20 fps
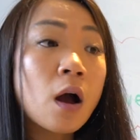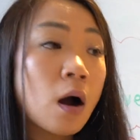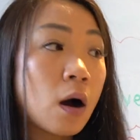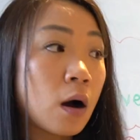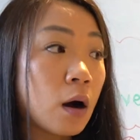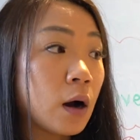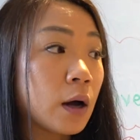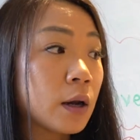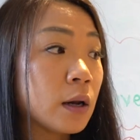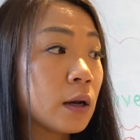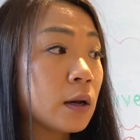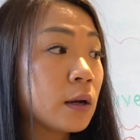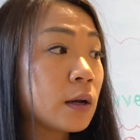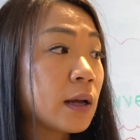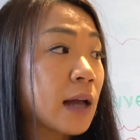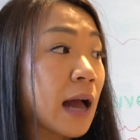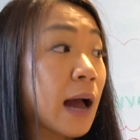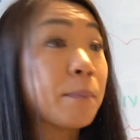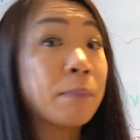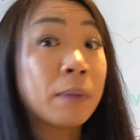on
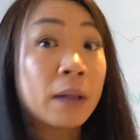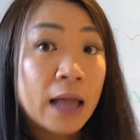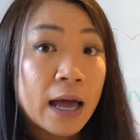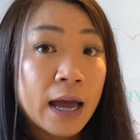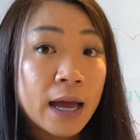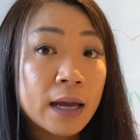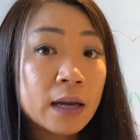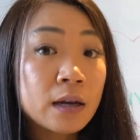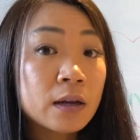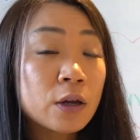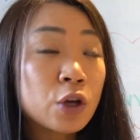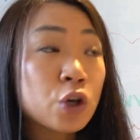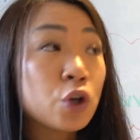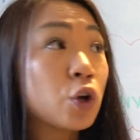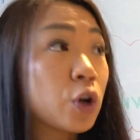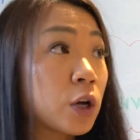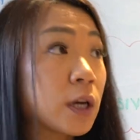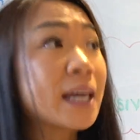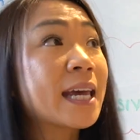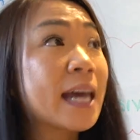a plan, you're
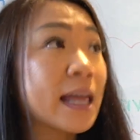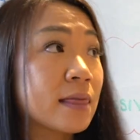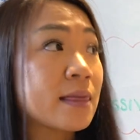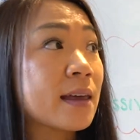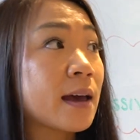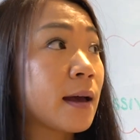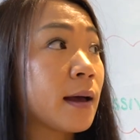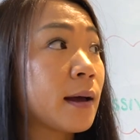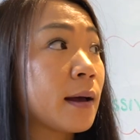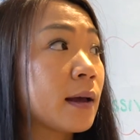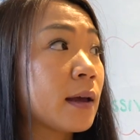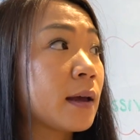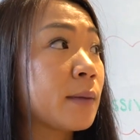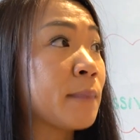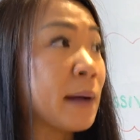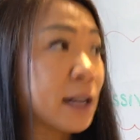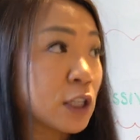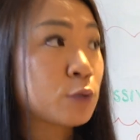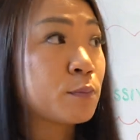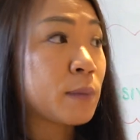going to get there much